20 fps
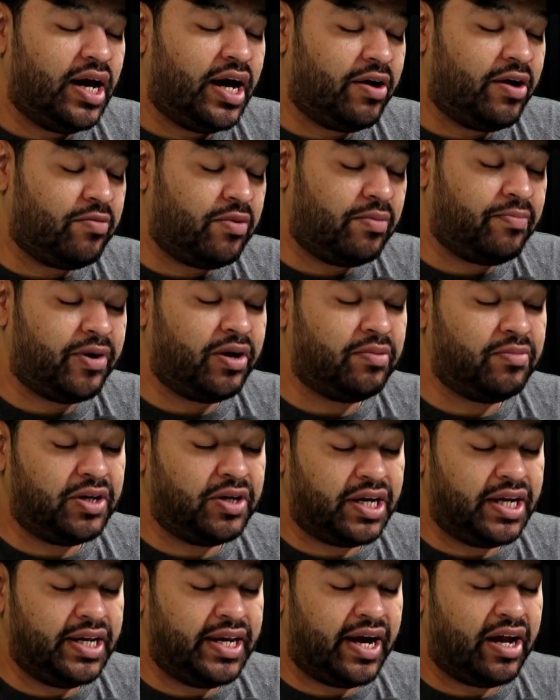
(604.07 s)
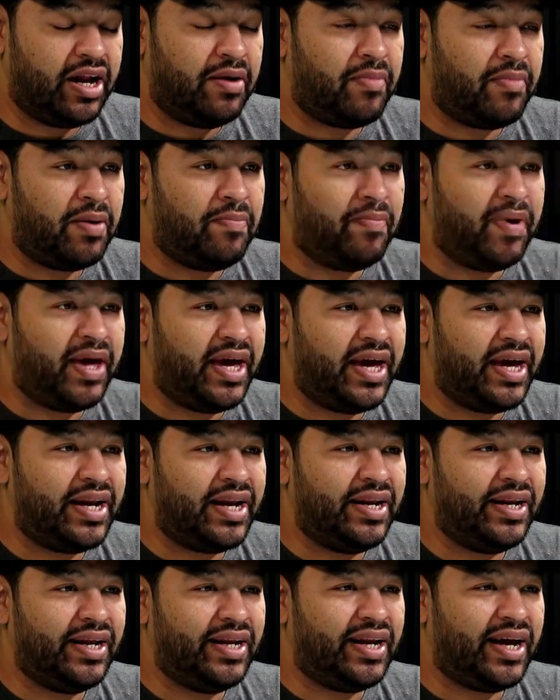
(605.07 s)
I remember I'm looking down at my bed,
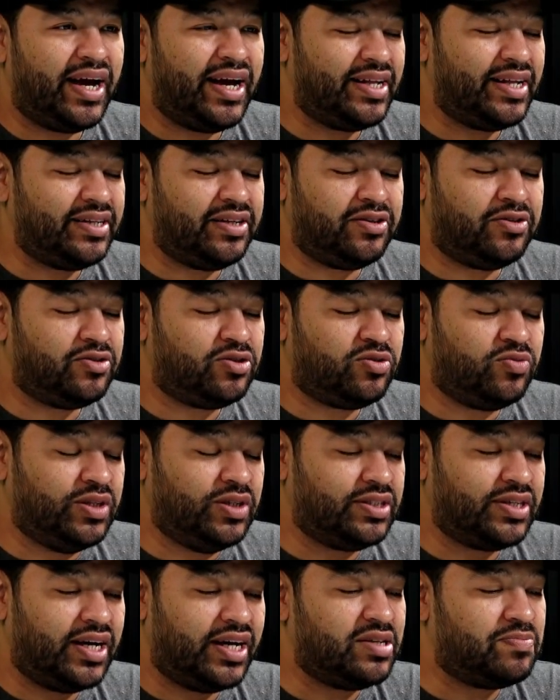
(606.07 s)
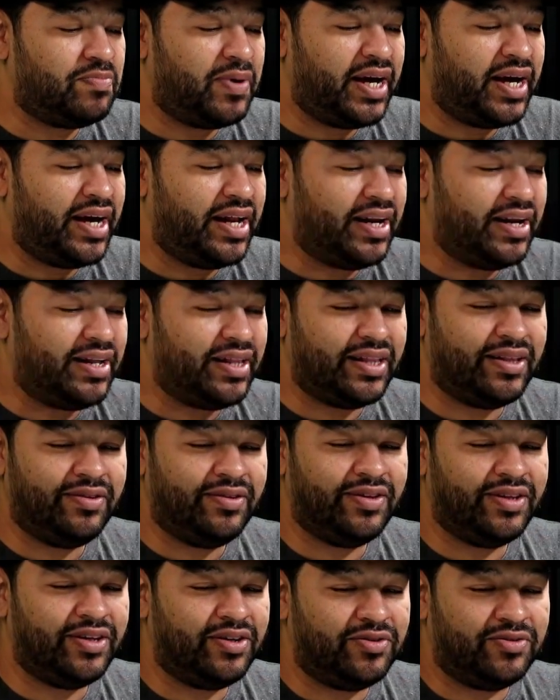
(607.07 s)
and I had a little twin-size bed, and
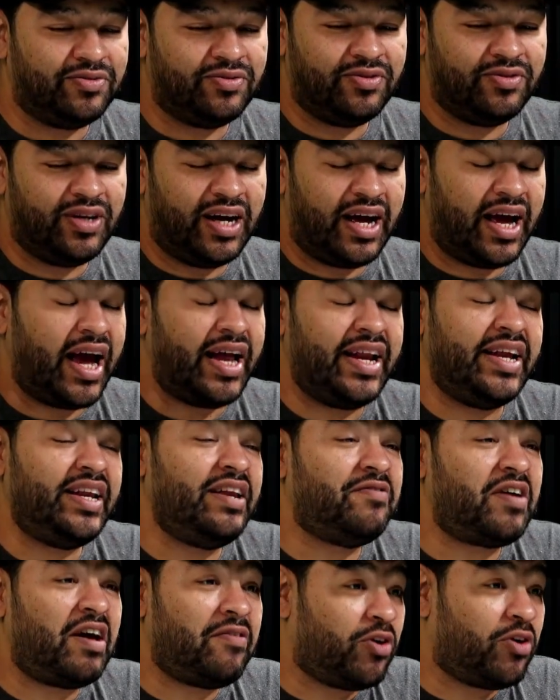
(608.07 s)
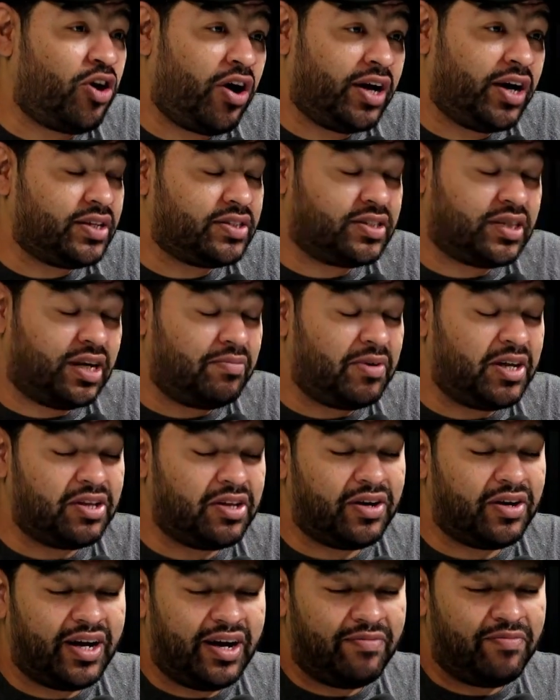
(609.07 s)
I didn't even have a car at this time
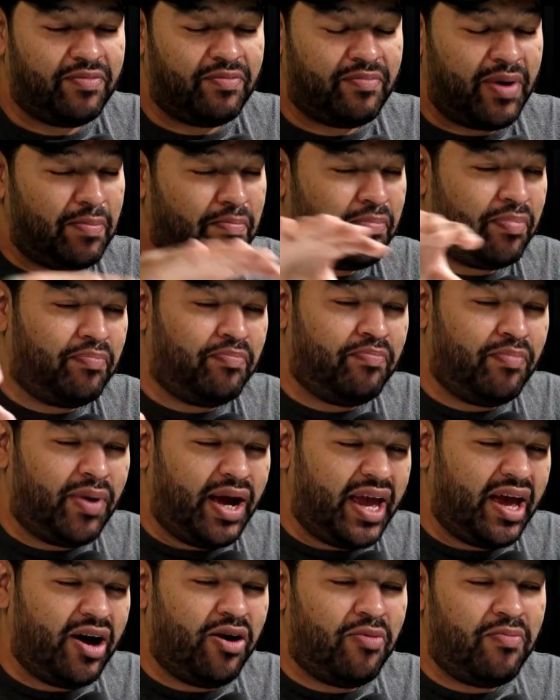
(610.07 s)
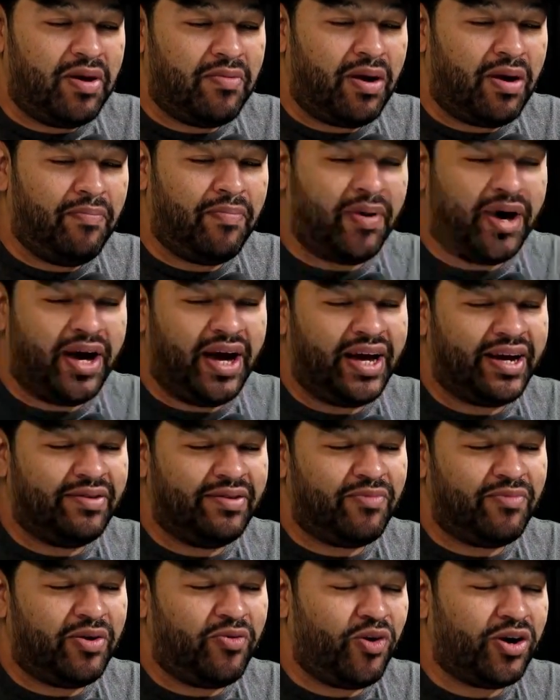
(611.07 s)
either. I have my helmet, my bike, and
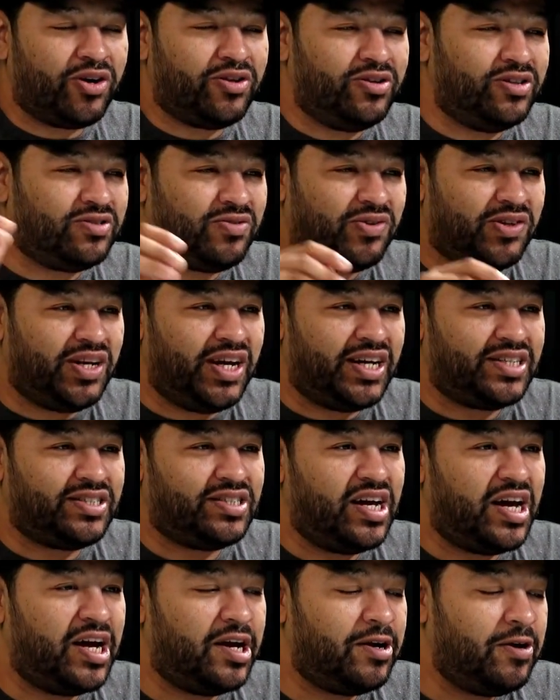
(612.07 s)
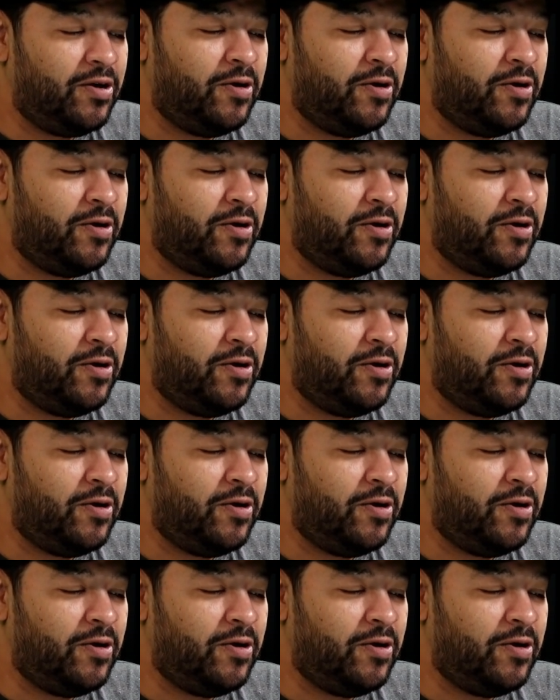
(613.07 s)
my work clothes for the next day.